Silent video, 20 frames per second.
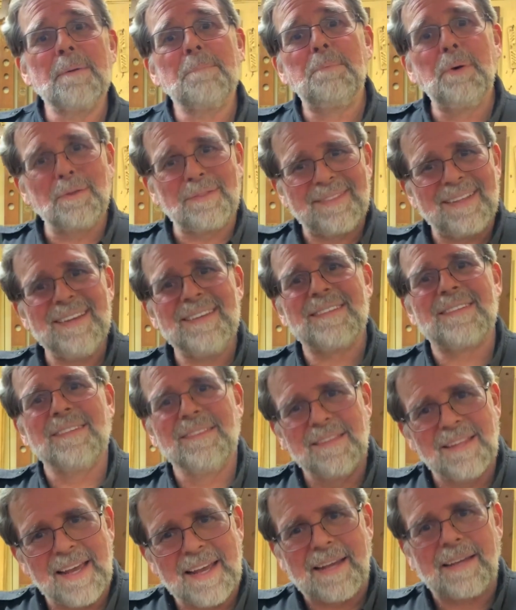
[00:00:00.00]
to put these
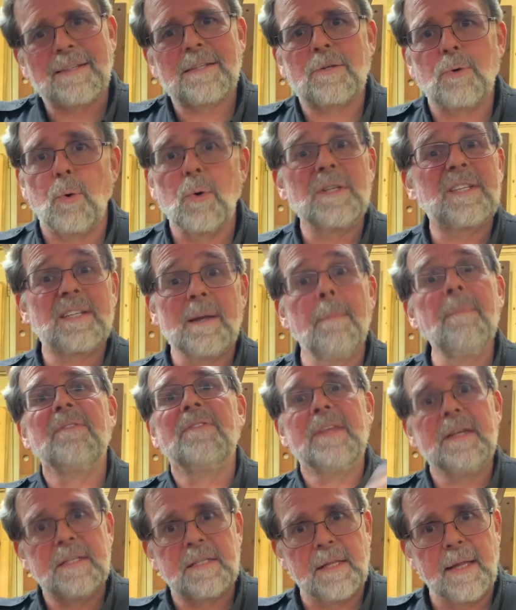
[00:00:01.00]
links or some
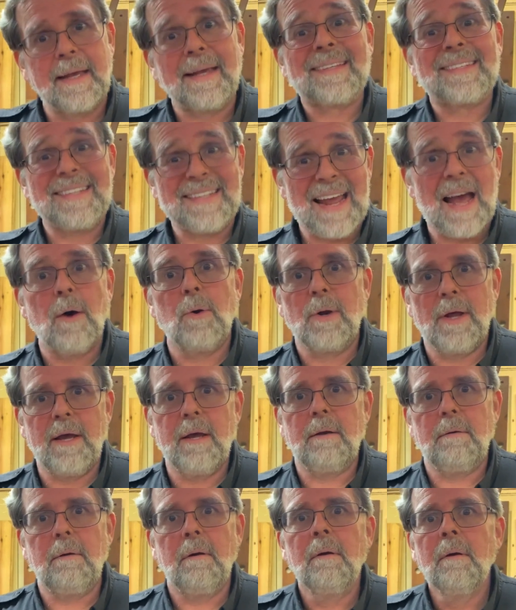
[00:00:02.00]
of these links down
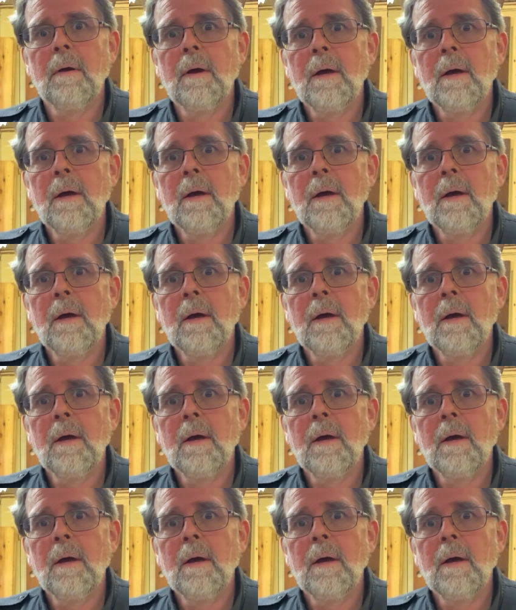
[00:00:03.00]
in